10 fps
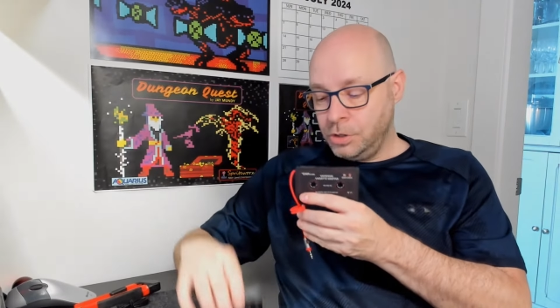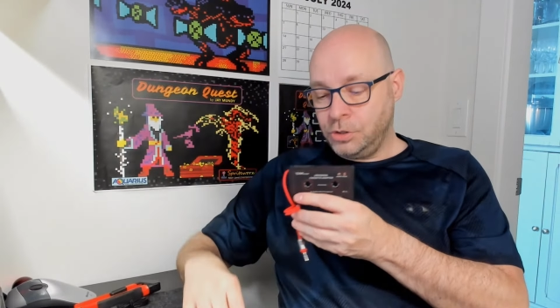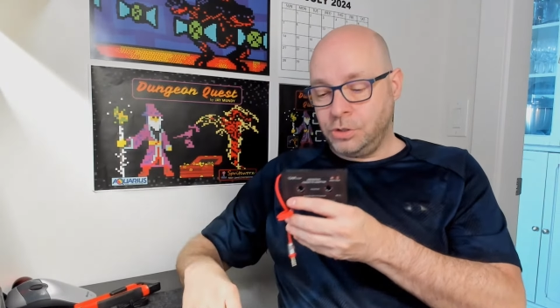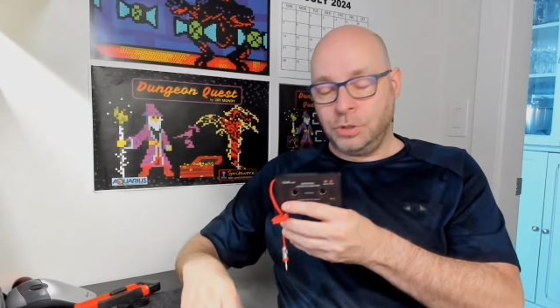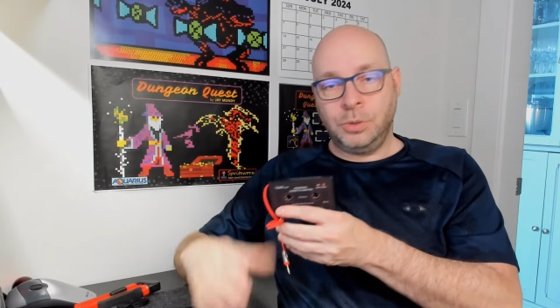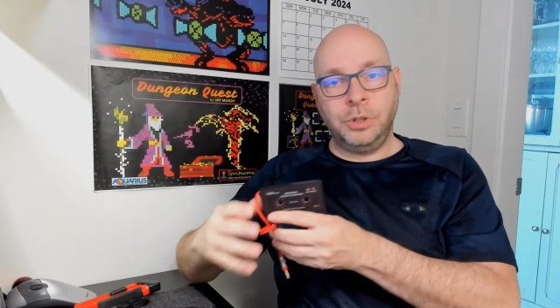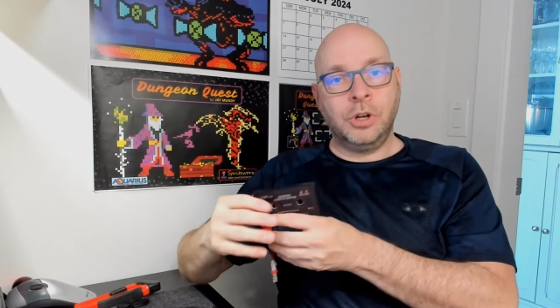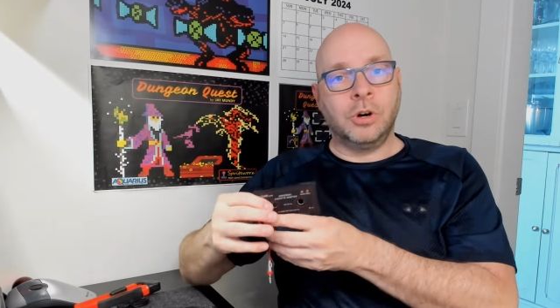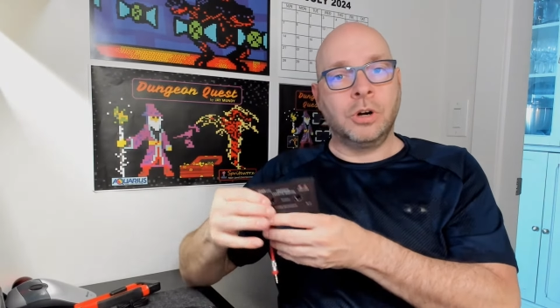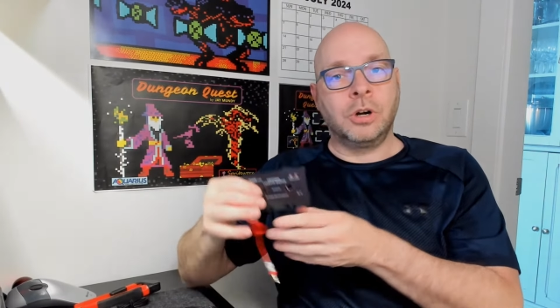to
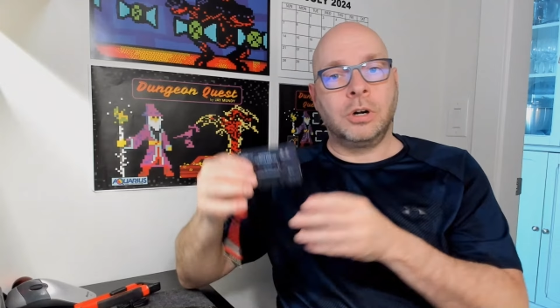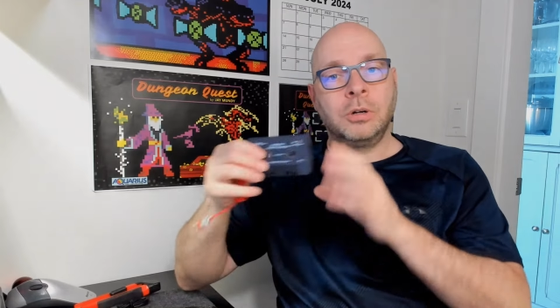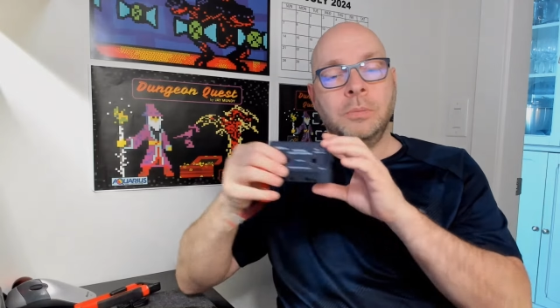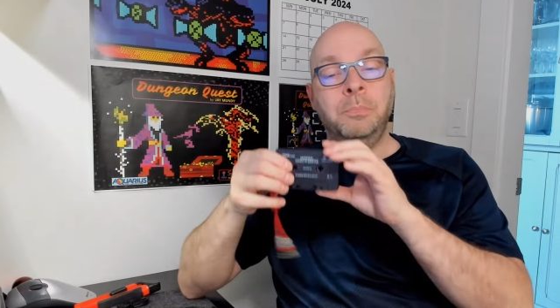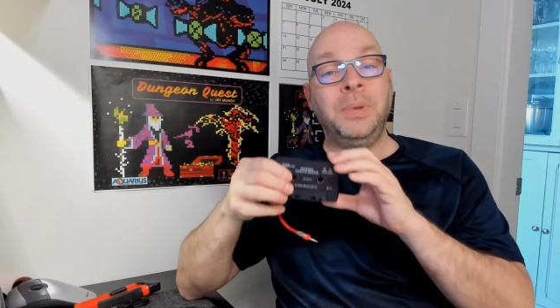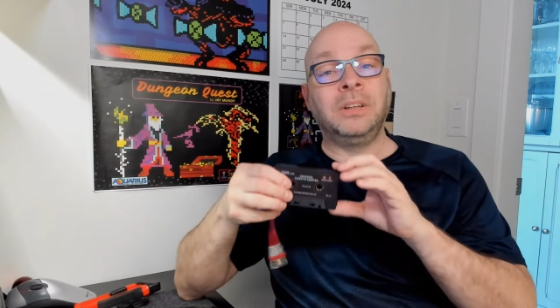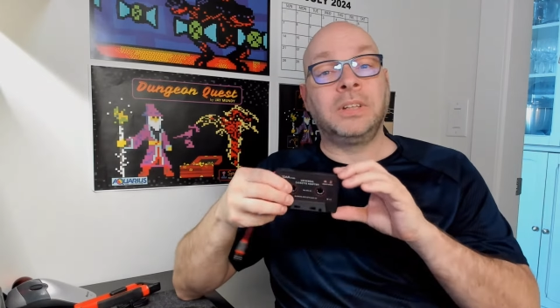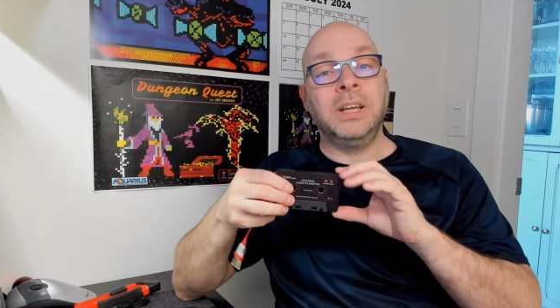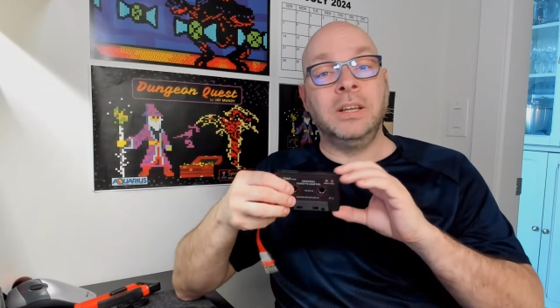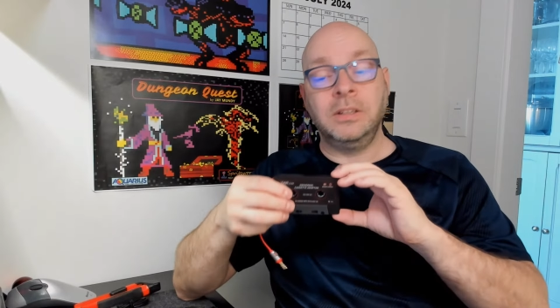your
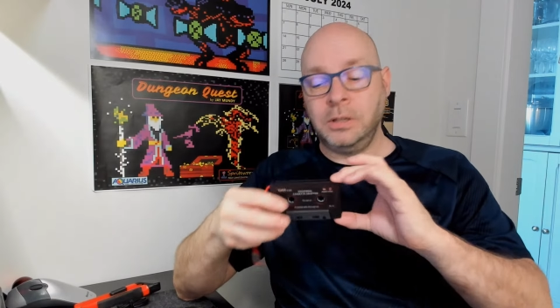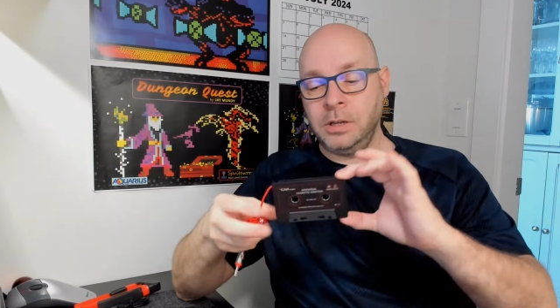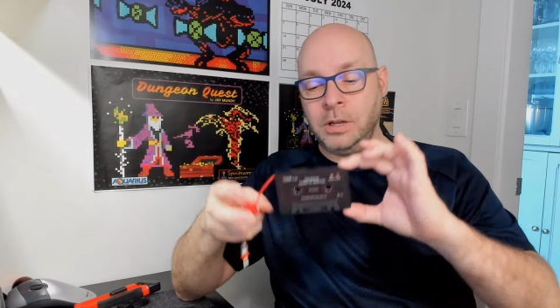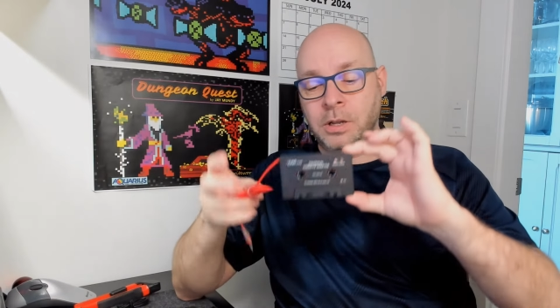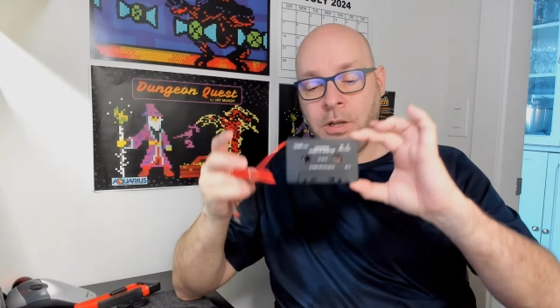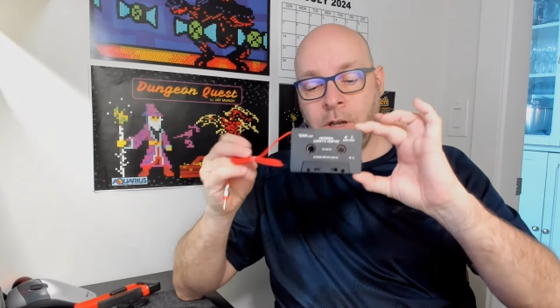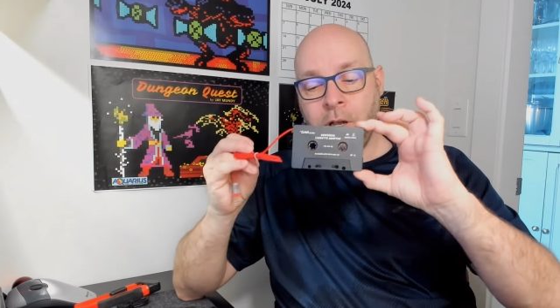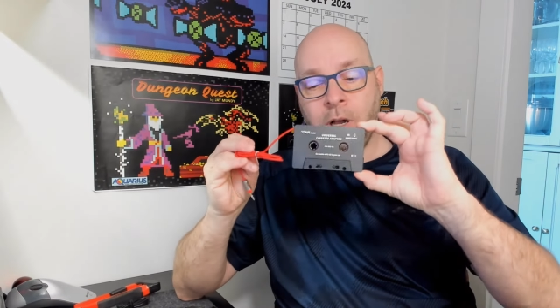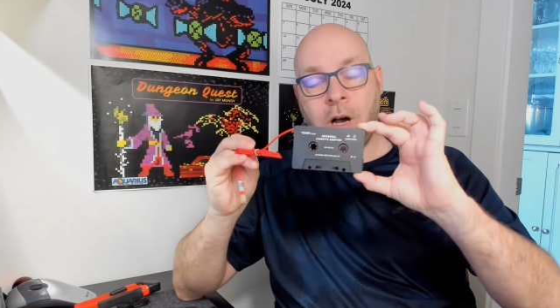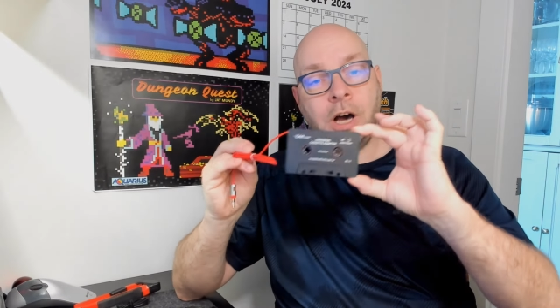built-in
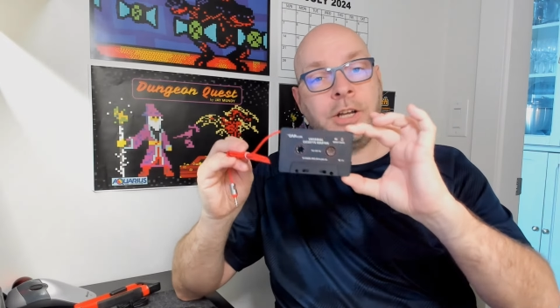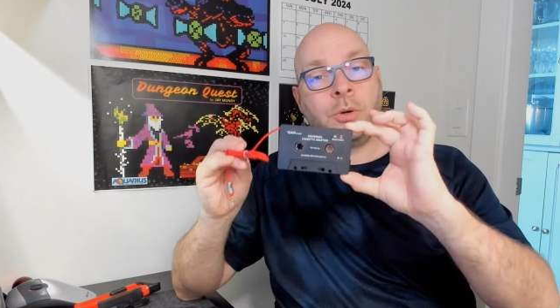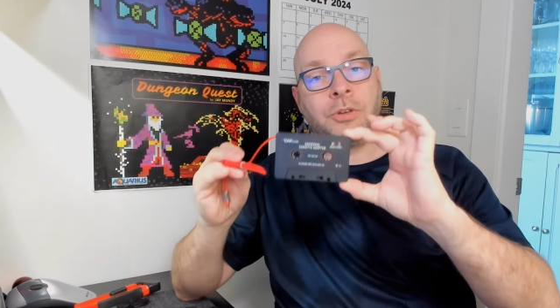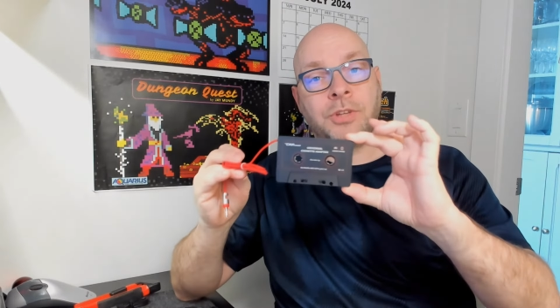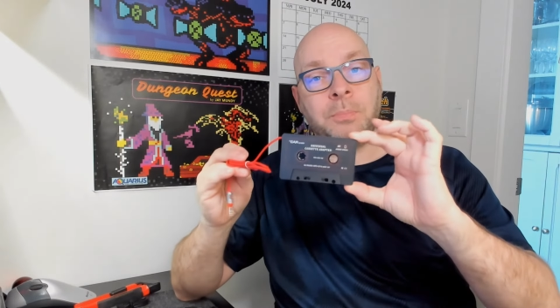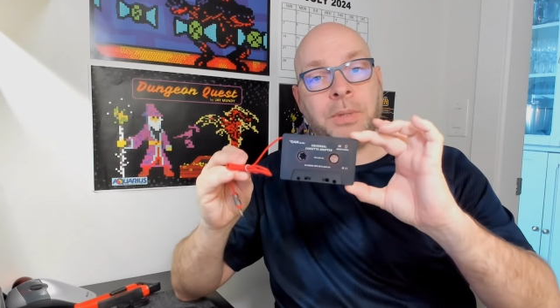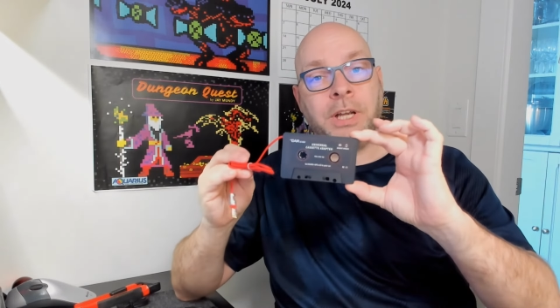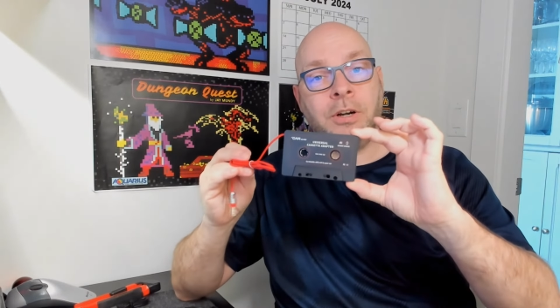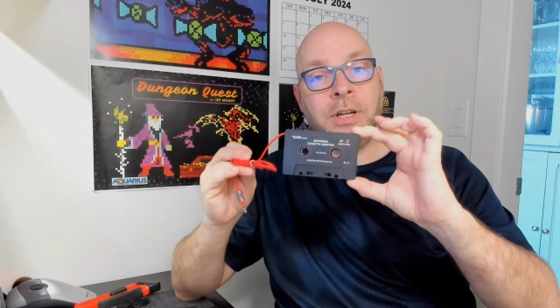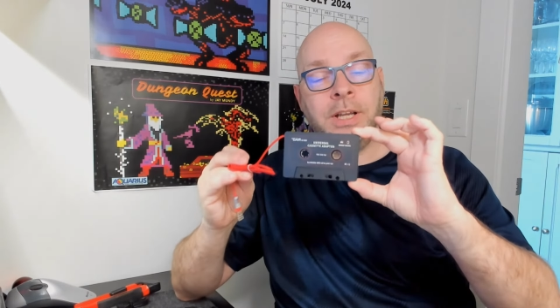audio cassette
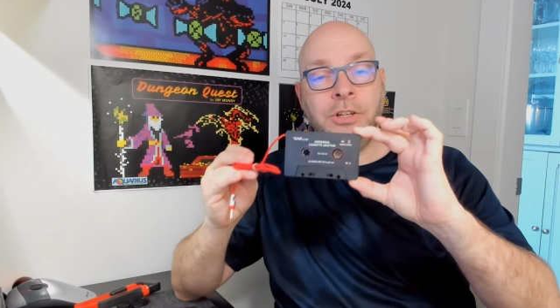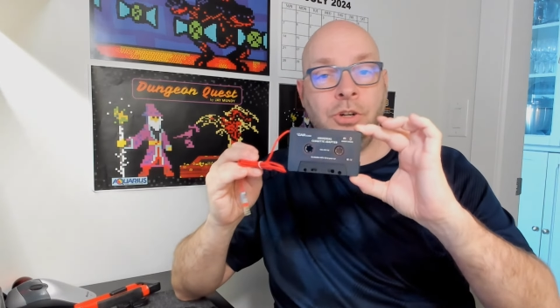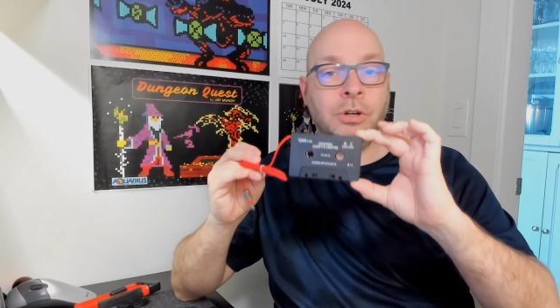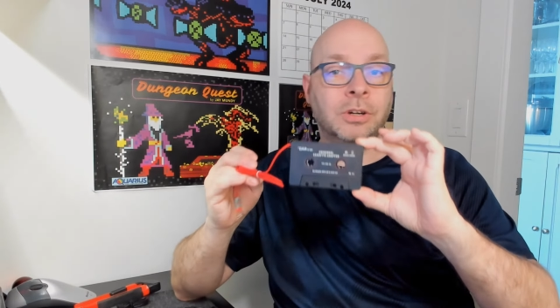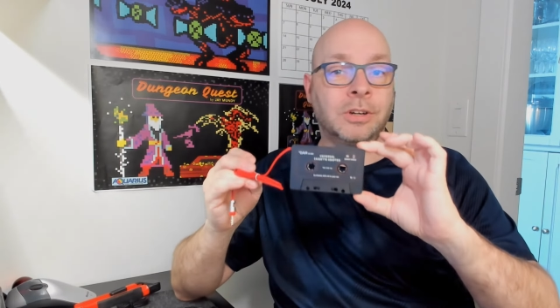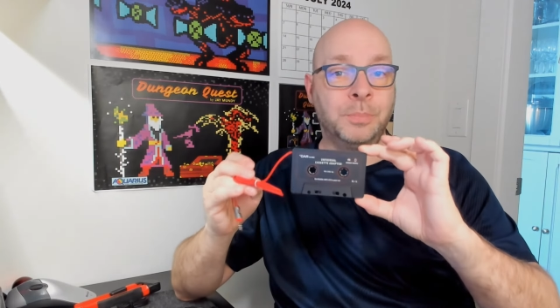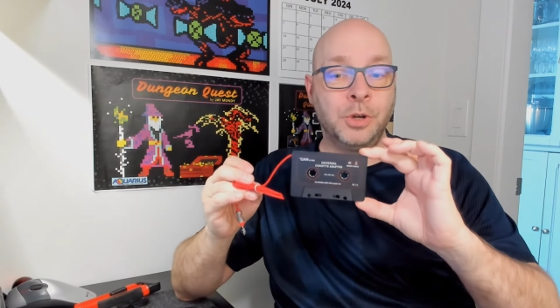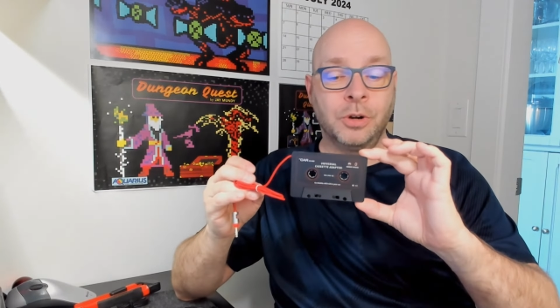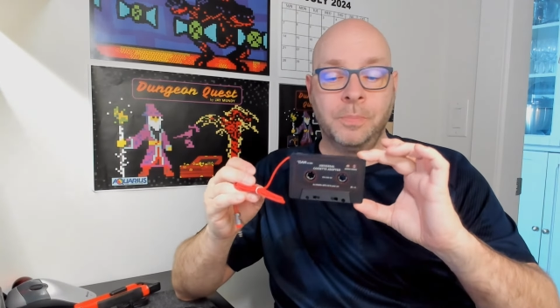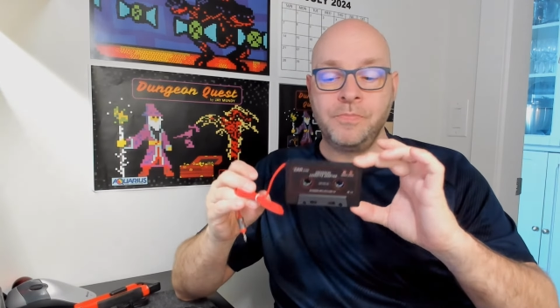player in your
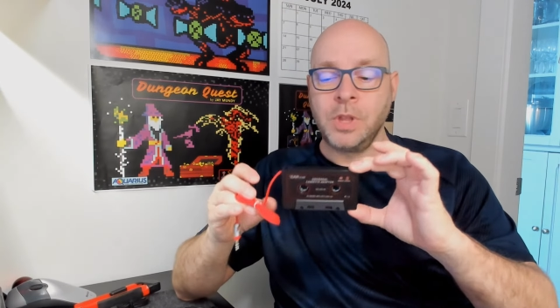computer.